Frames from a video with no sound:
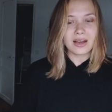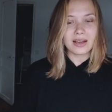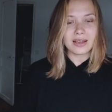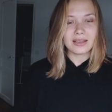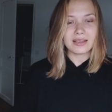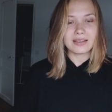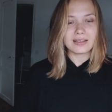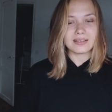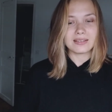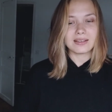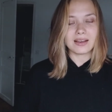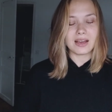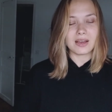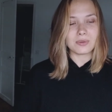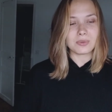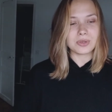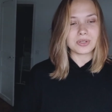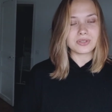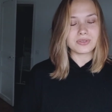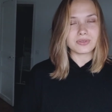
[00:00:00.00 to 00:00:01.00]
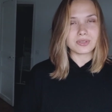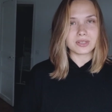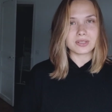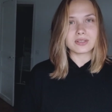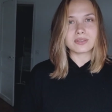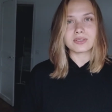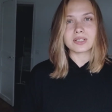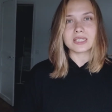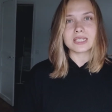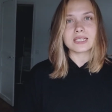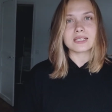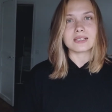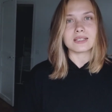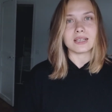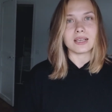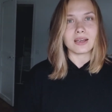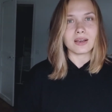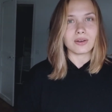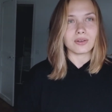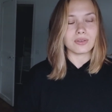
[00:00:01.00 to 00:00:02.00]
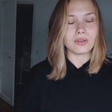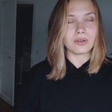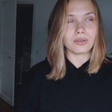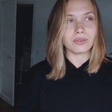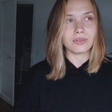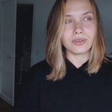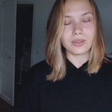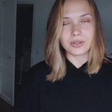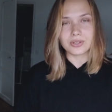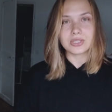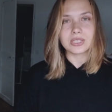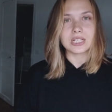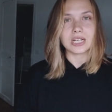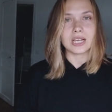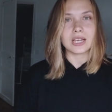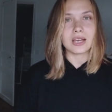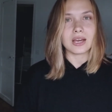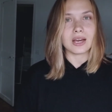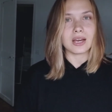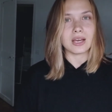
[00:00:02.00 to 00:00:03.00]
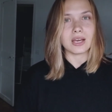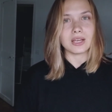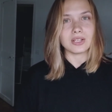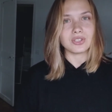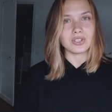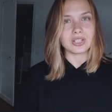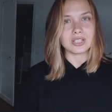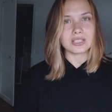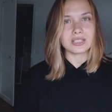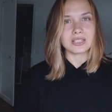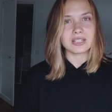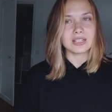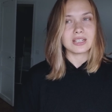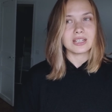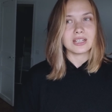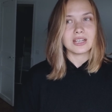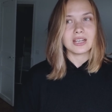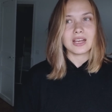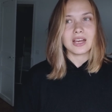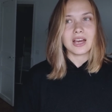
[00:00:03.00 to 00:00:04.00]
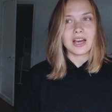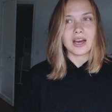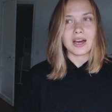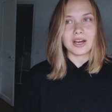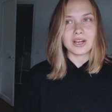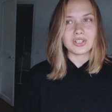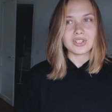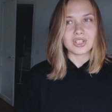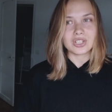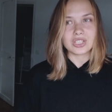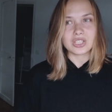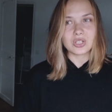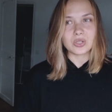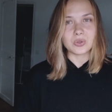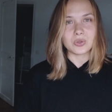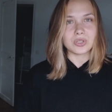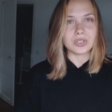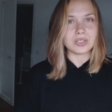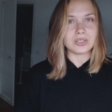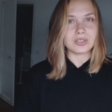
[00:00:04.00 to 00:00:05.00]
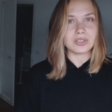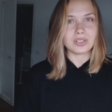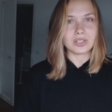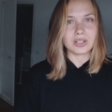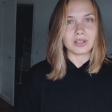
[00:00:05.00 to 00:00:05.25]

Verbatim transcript: I I was really really sick and on Thursday I just I just couldn't.